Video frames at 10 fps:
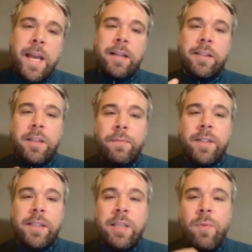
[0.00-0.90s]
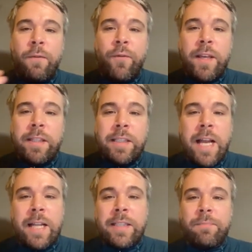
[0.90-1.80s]
it's tough to see where things
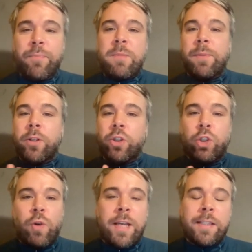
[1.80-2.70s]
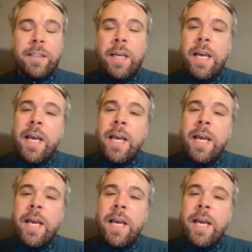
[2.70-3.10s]
stand, and people are stressed.